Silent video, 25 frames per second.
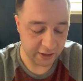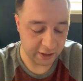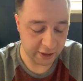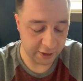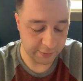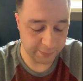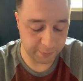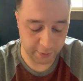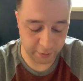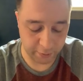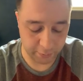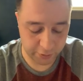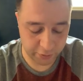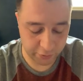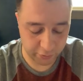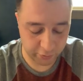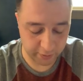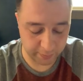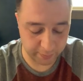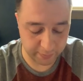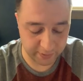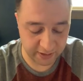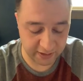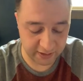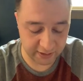His beard was
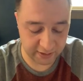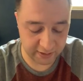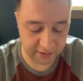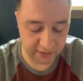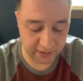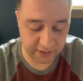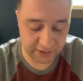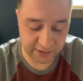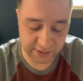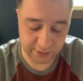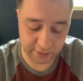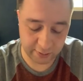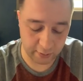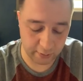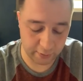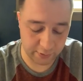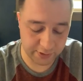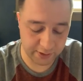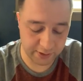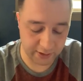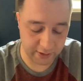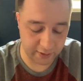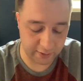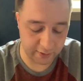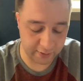trimmed neatly, his
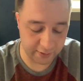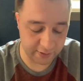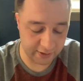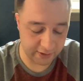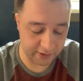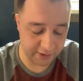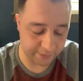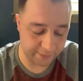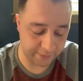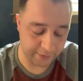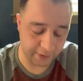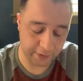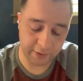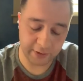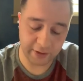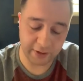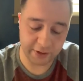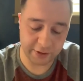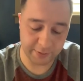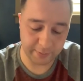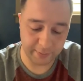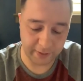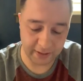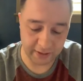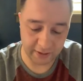clothes ironed, and his
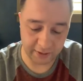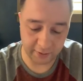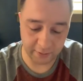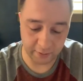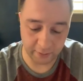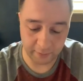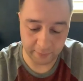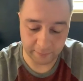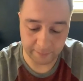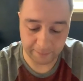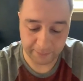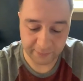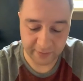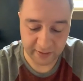fingernails manicured.